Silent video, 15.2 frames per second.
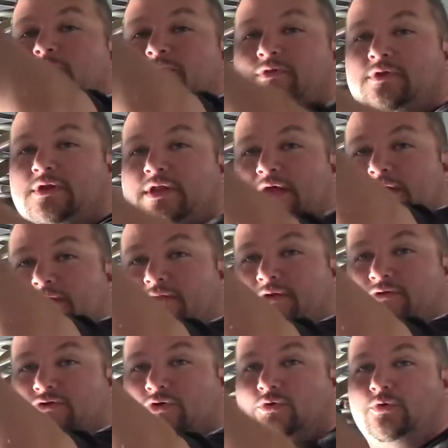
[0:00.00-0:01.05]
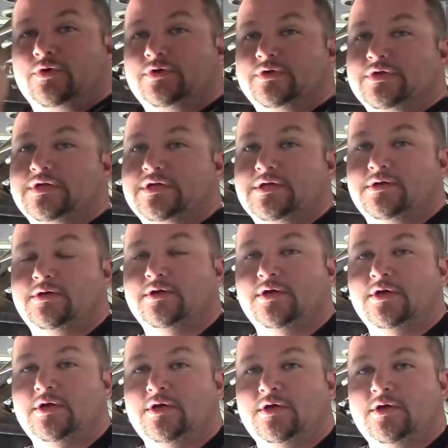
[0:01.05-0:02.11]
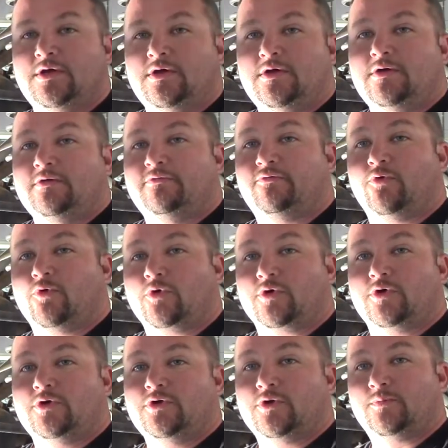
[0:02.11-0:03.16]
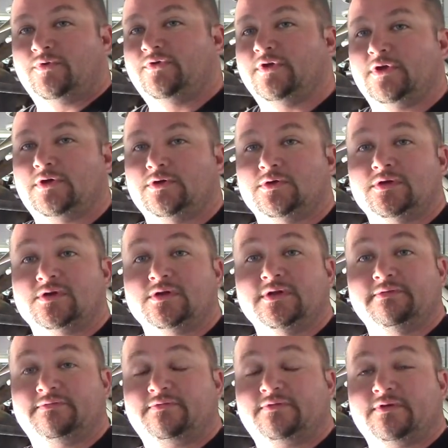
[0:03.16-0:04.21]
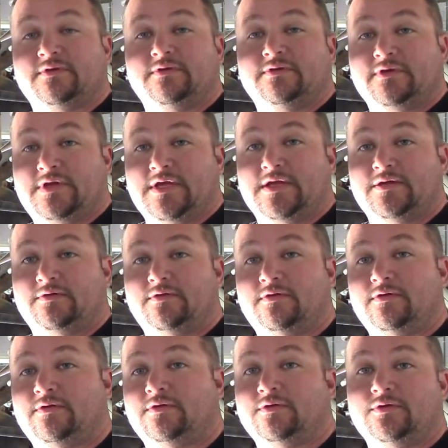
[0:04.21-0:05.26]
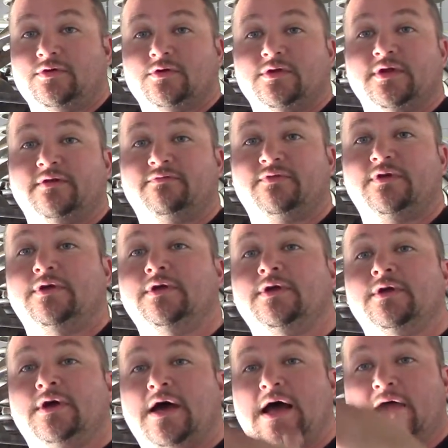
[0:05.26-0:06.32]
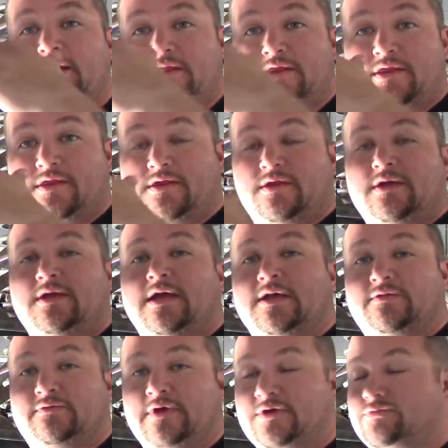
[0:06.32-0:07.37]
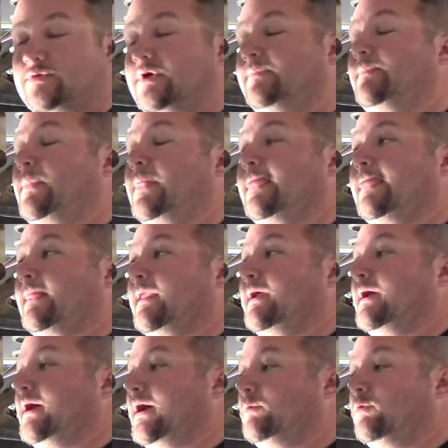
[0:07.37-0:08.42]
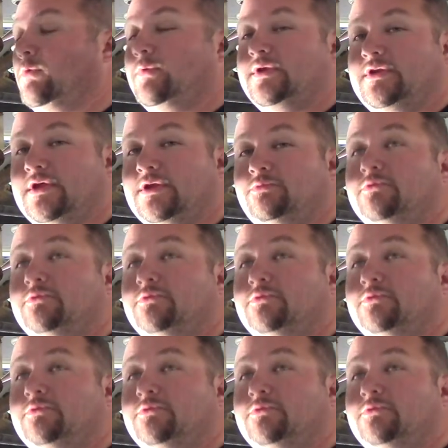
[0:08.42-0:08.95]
with the length that you're going to need for your particular lift kit, your lift height, etc. What we did